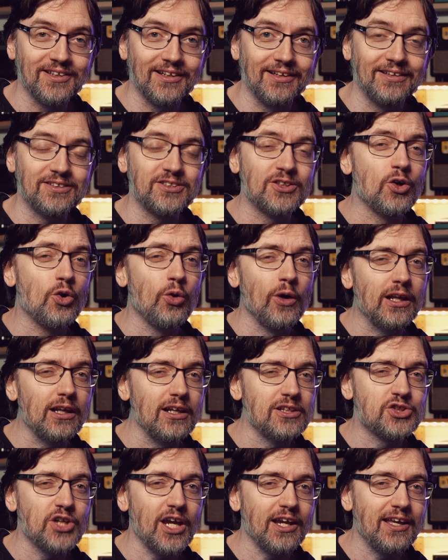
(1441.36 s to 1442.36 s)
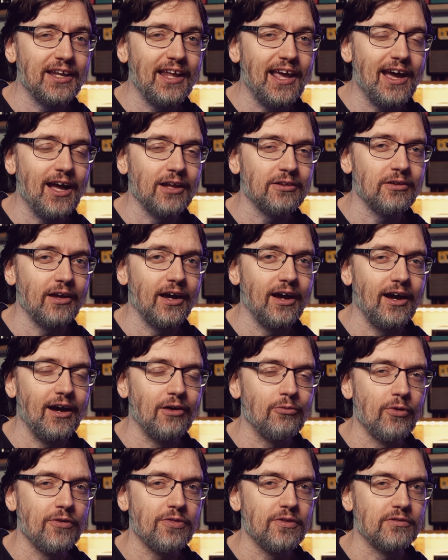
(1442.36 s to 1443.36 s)
Let's quickly check it
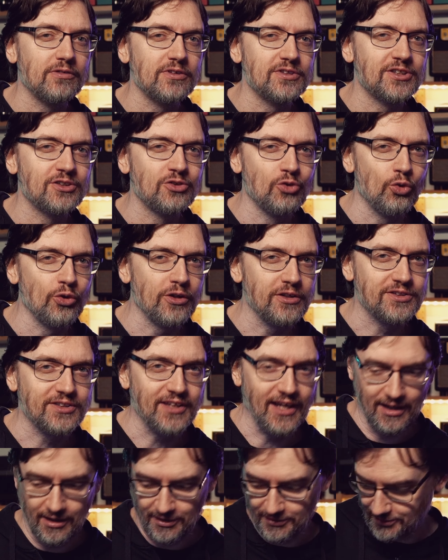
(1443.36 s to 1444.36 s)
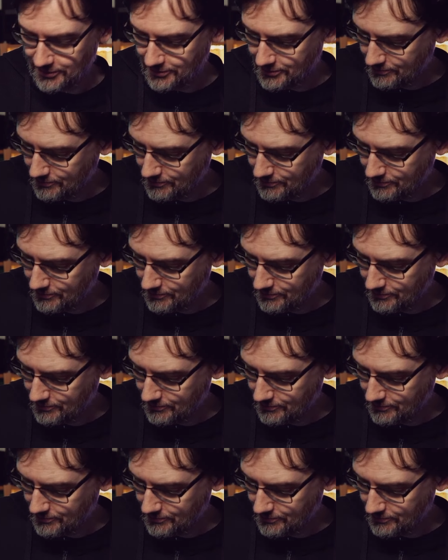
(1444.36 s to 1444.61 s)
out with the distorted sound.